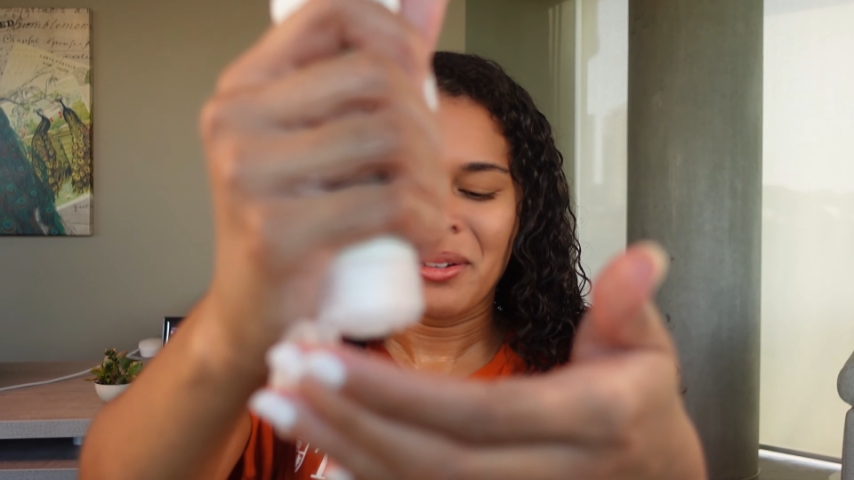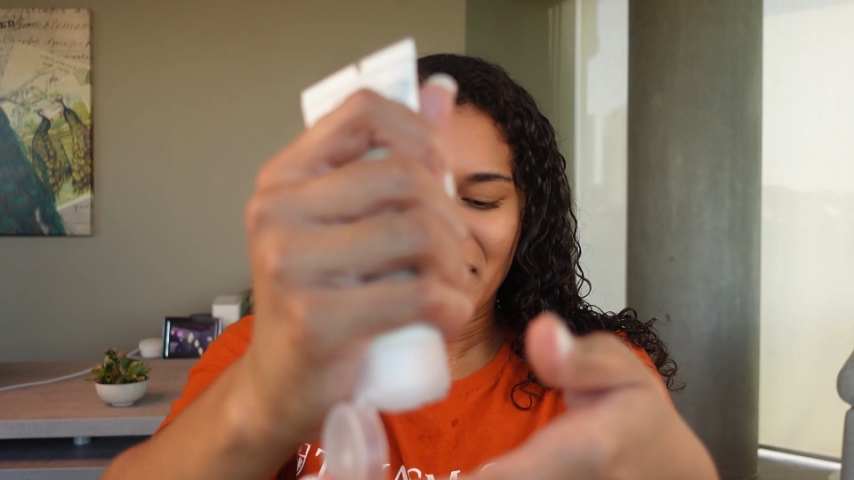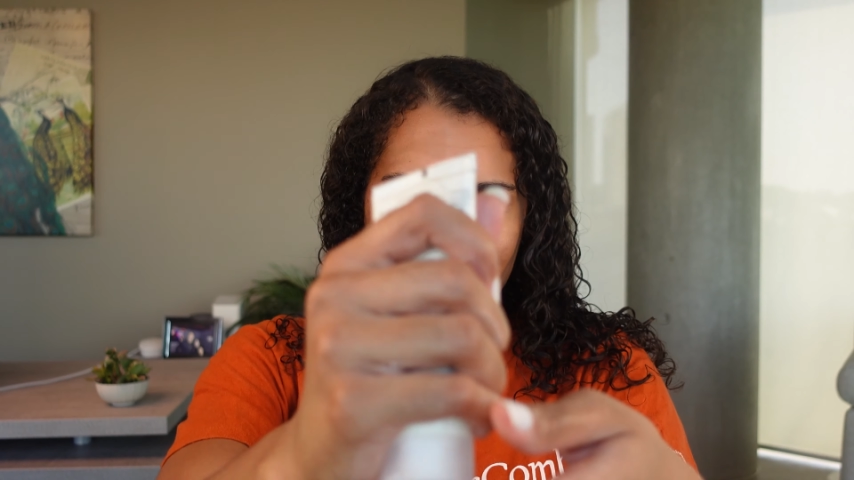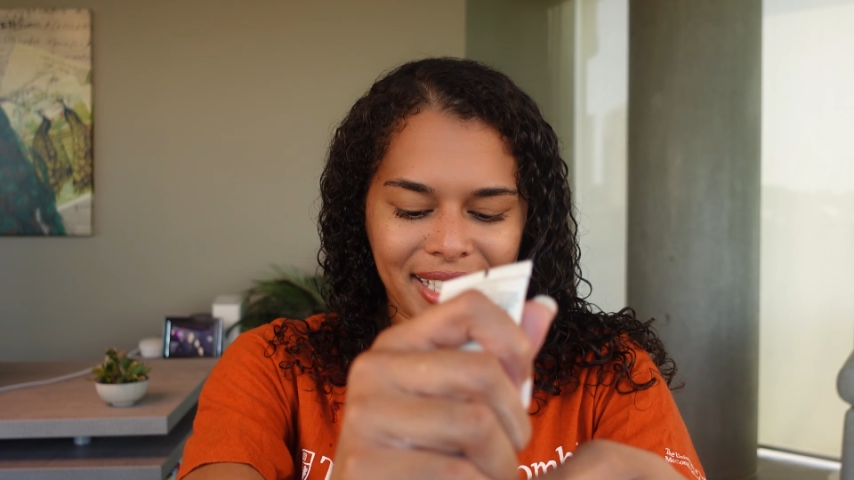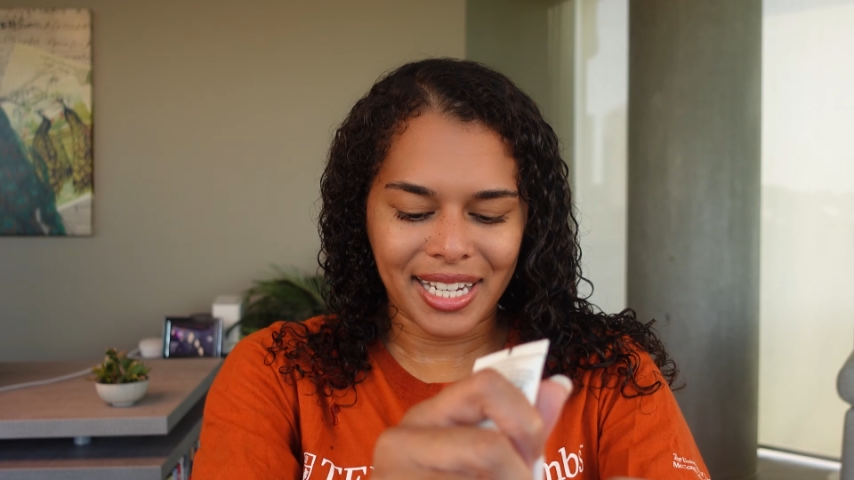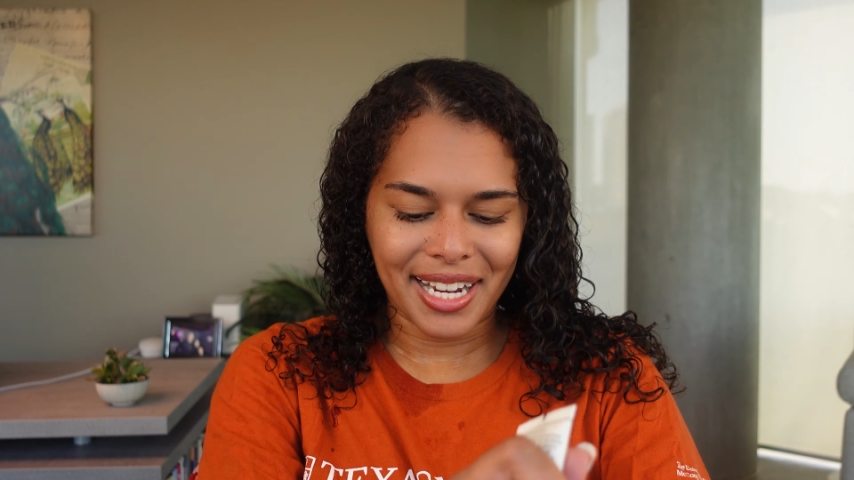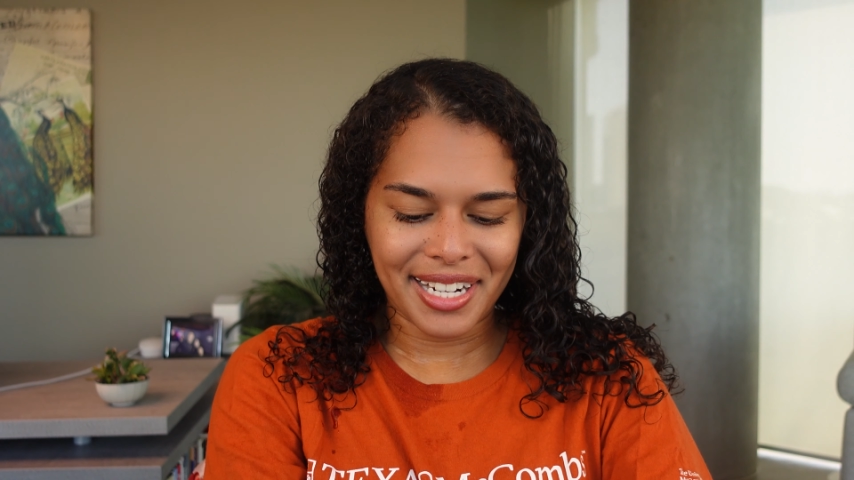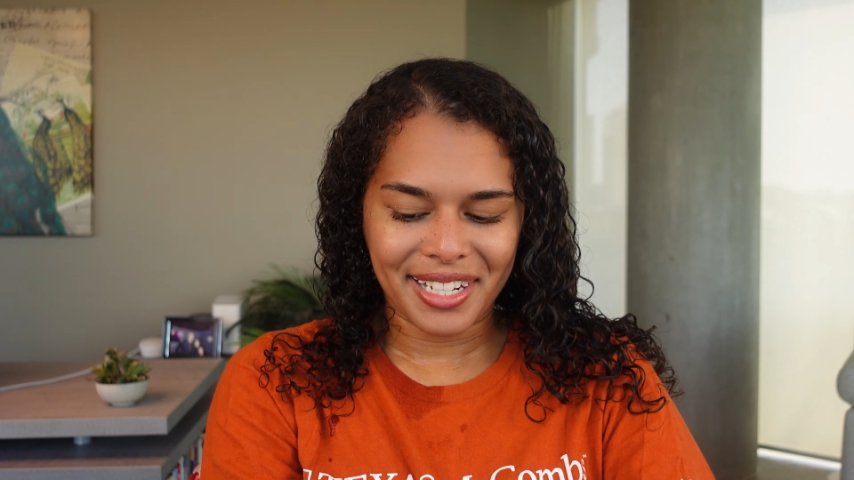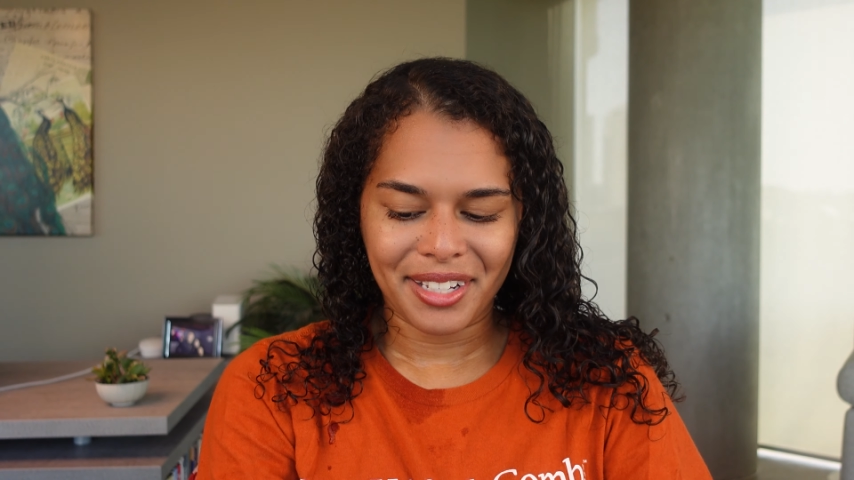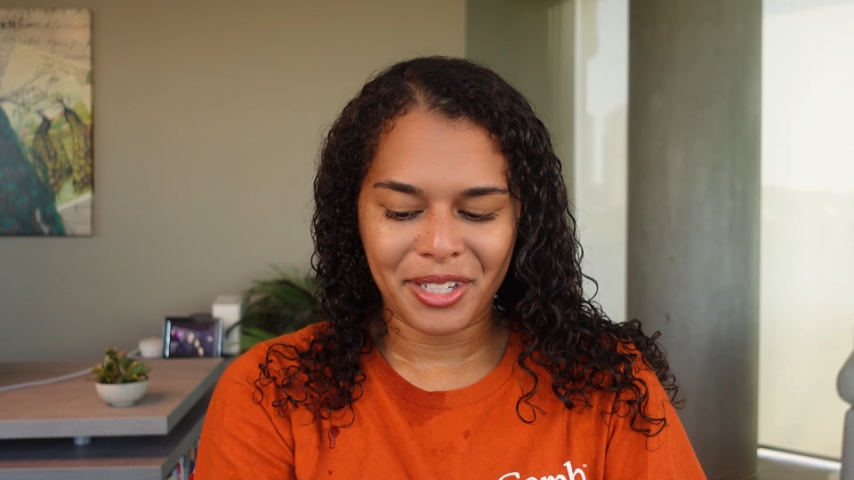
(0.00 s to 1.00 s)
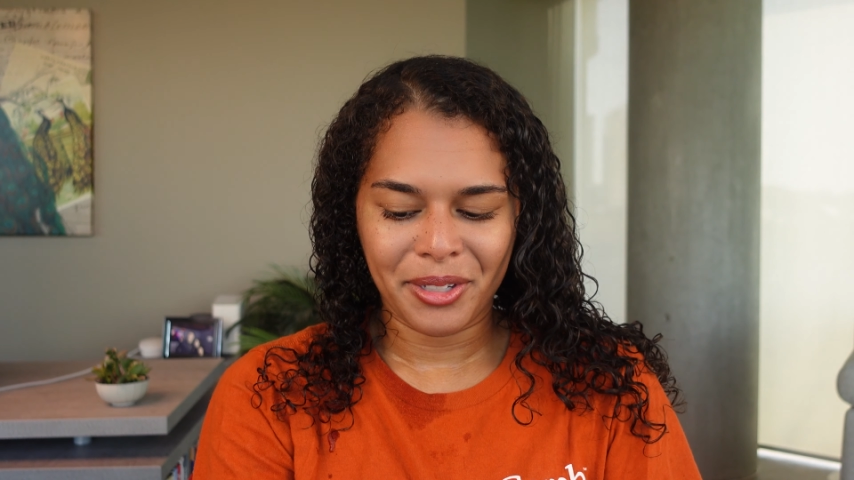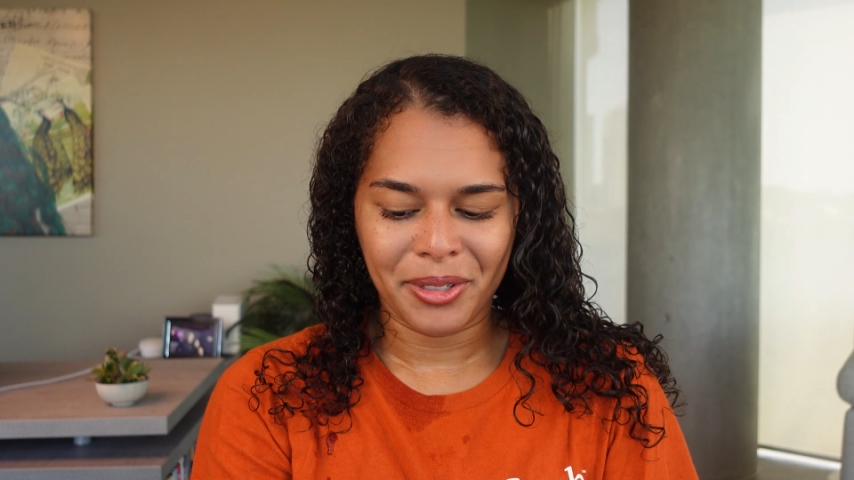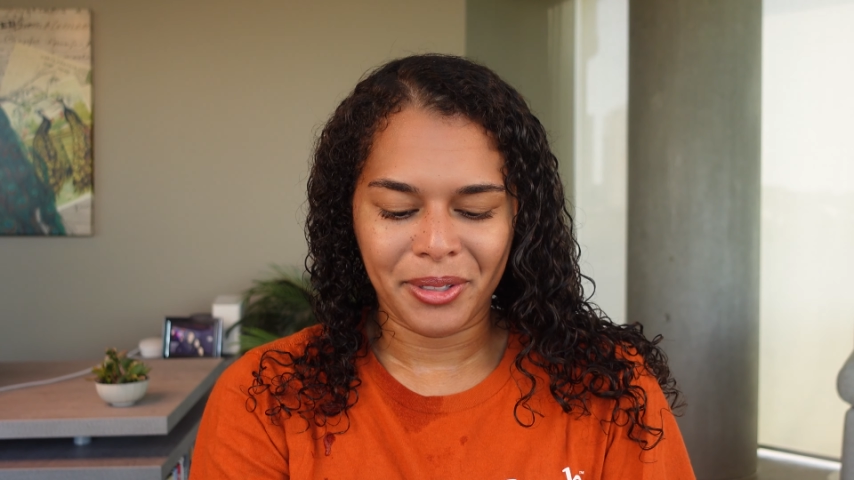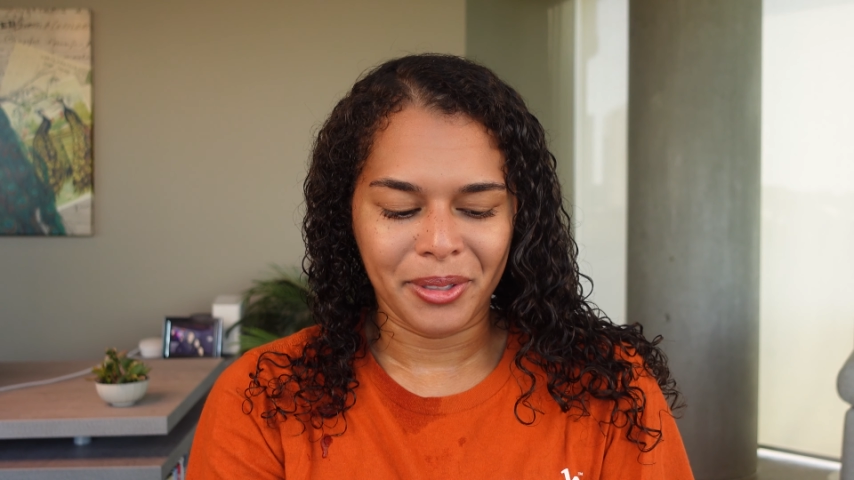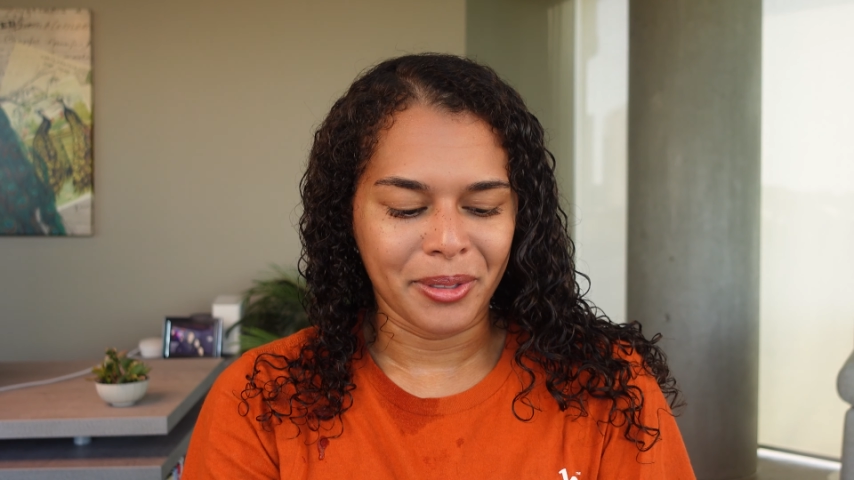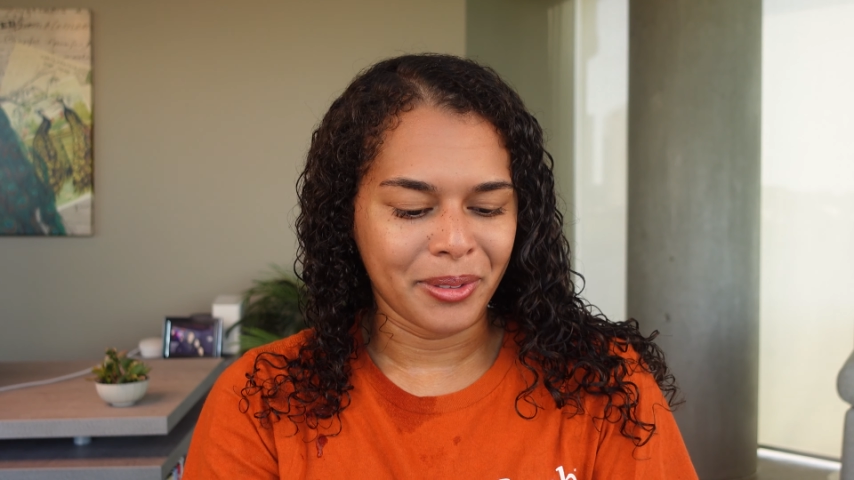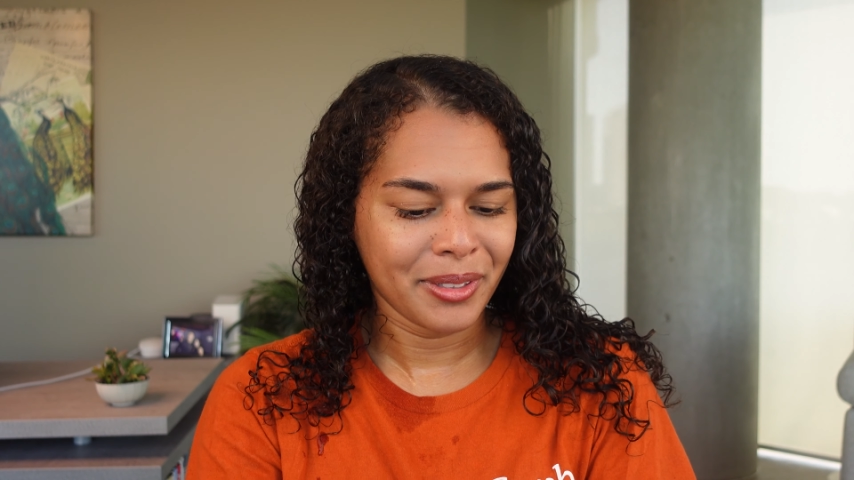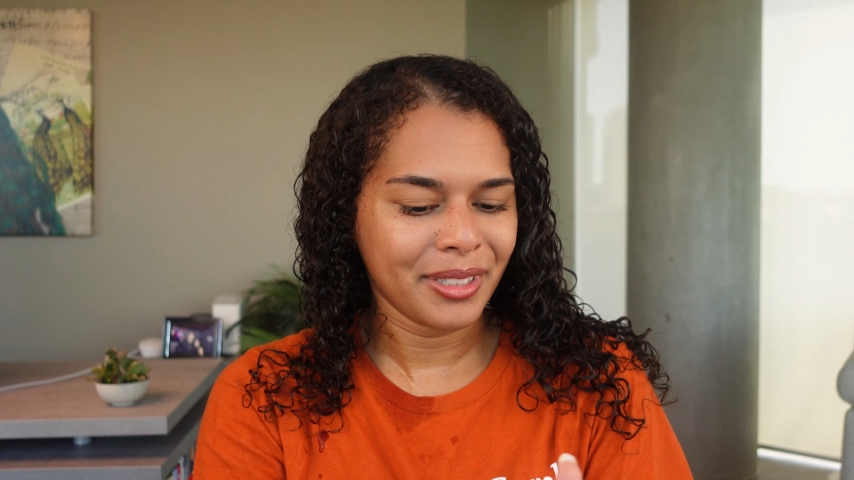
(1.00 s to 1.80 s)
excited to